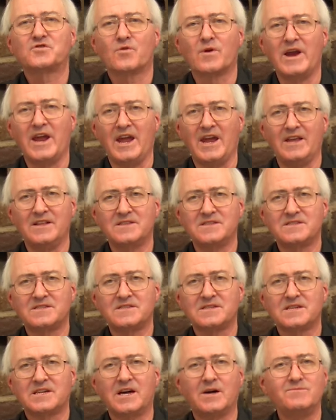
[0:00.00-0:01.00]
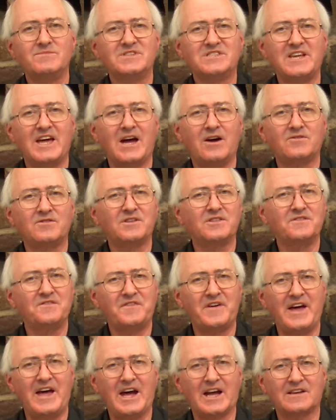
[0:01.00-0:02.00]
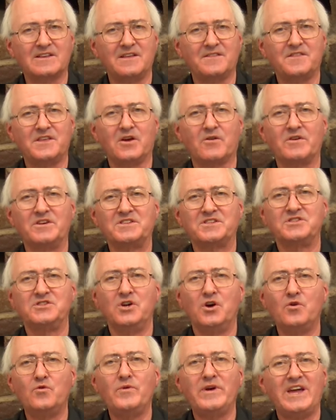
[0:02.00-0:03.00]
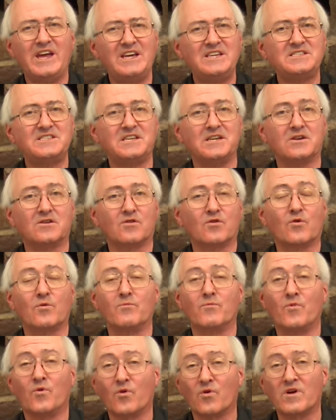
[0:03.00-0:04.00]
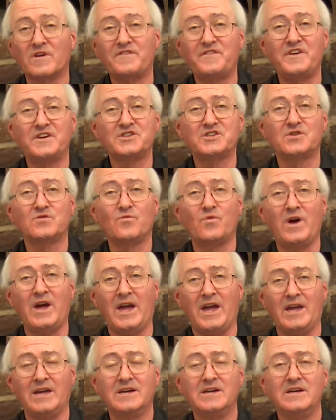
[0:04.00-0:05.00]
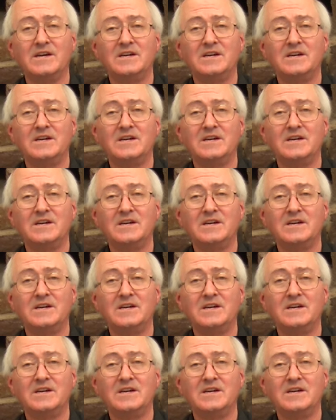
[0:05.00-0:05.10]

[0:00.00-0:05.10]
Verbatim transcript: trains comes down to the fact that there is no easier or more efficient way